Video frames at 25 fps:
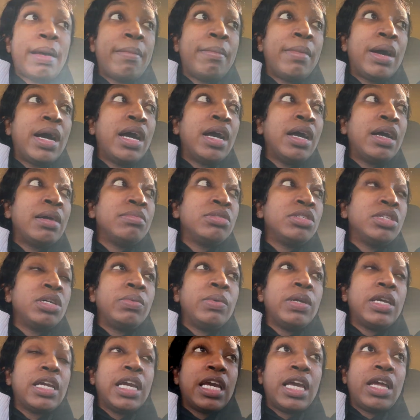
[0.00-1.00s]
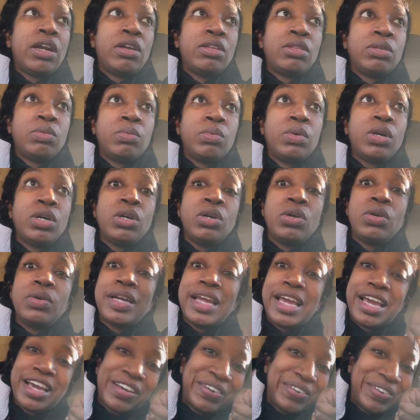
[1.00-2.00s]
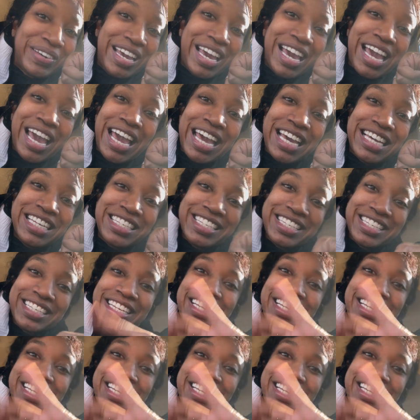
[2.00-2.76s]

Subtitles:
mom so we could get on the road and go get Ace.